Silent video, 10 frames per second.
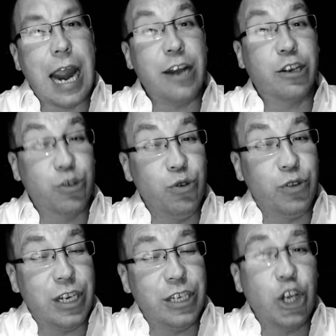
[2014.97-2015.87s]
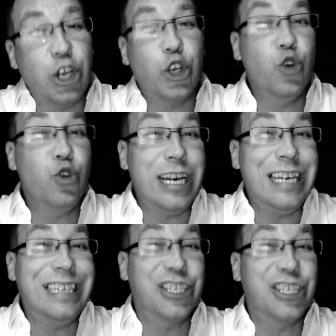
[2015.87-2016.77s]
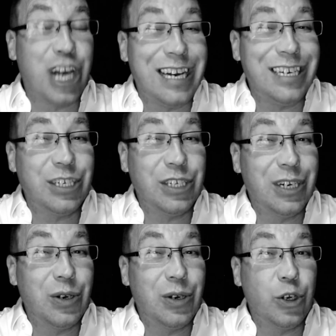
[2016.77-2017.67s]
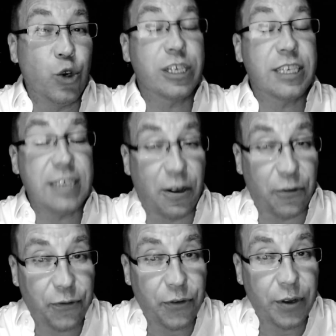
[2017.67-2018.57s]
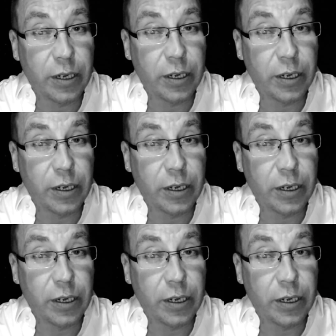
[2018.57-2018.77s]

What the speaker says: And the truth is, you need to change yourself